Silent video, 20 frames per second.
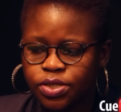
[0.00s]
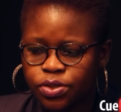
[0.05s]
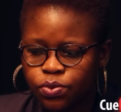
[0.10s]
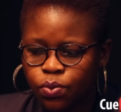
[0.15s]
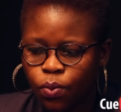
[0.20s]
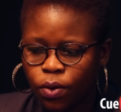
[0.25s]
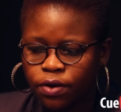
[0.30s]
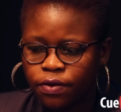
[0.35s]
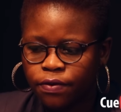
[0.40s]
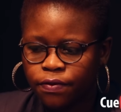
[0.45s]
is
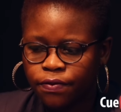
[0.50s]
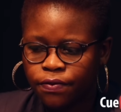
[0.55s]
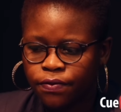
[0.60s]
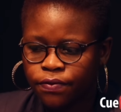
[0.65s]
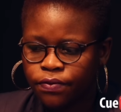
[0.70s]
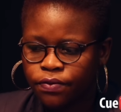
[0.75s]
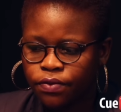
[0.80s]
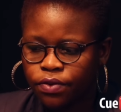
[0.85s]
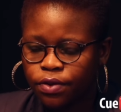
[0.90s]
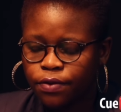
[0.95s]
one
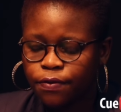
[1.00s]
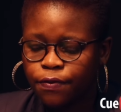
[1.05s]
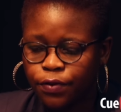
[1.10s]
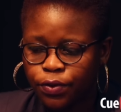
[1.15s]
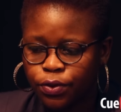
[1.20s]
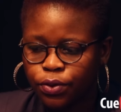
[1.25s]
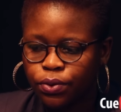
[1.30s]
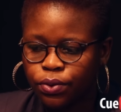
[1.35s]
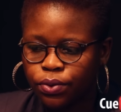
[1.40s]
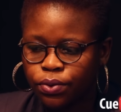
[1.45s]
of the
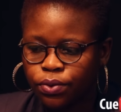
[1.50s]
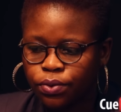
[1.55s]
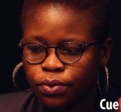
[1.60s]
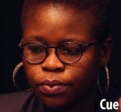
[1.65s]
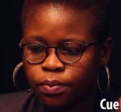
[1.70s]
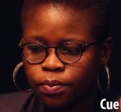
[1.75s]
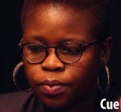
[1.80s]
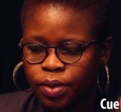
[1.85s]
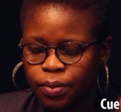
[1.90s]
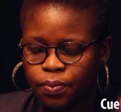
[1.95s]

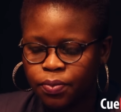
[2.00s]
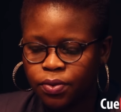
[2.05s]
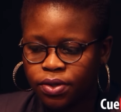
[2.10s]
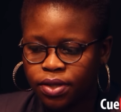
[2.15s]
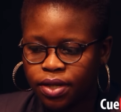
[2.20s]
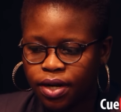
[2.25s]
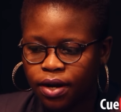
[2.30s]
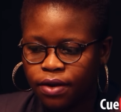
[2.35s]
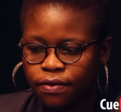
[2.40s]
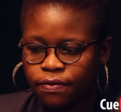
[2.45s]
few
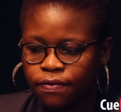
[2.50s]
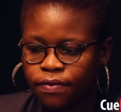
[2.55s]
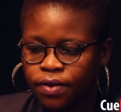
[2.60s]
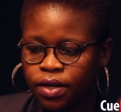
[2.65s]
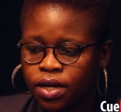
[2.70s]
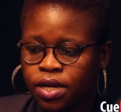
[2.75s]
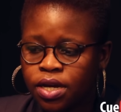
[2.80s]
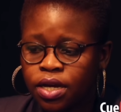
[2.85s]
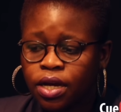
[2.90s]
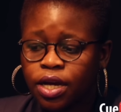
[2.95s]
people that I've
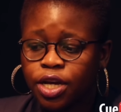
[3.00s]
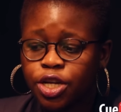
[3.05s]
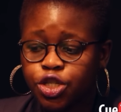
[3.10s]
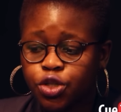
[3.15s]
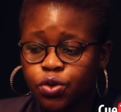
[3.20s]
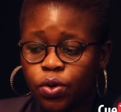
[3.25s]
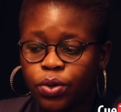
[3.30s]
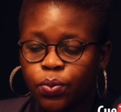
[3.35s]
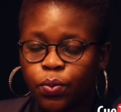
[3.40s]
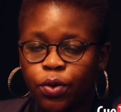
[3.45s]

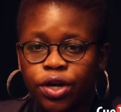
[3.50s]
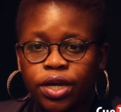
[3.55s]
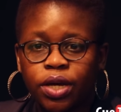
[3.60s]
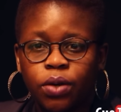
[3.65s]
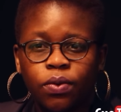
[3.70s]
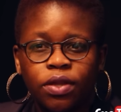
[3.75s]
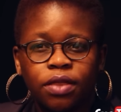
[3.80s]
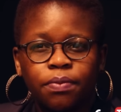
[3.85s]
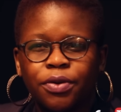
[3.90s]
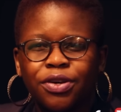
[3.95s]
enjoyed
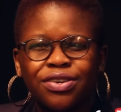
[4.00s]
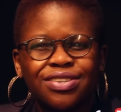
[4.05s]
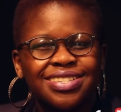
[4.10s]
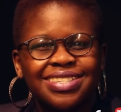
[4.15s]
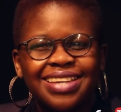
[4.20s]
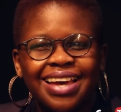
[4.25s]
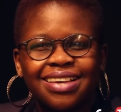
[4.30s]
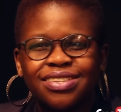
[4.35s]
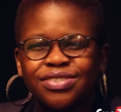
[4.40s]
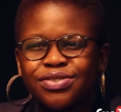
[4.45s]
working with because
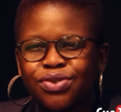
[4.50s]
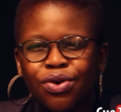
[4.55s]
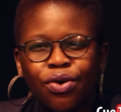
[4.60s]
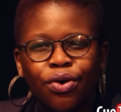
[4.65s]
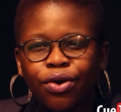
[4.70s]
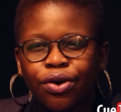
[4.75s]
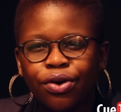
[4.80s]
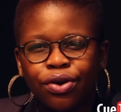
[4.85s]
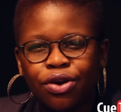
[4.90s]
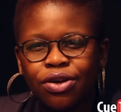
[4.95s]
she has
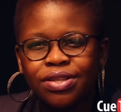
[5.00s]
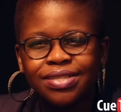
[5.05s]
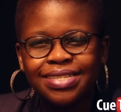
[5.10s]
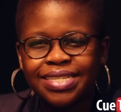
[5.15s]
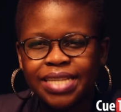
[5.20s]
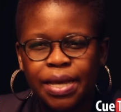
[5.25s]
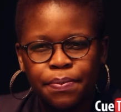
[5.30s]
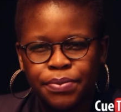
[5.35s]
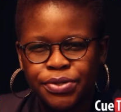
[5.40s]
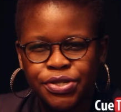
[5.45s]
no
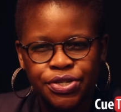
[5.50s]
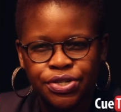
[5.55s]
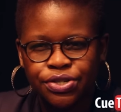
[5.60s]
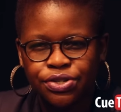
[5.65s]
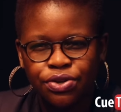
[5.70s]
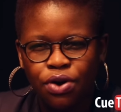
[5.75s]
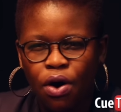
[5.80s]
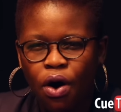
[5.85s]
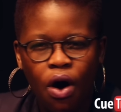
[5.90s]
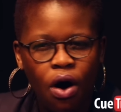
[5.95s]

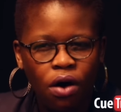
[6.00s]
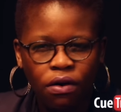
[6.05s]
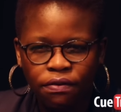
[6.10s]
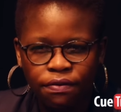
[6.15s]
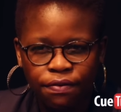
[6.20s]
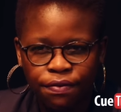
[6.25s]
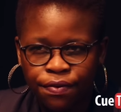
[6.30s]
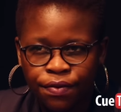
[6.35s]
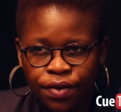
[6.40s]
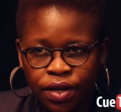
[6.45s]
conception
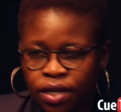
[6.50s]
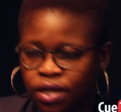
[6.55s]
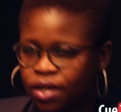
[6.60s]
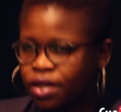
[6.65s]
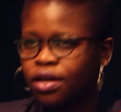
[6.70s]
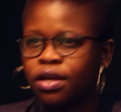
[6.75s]
of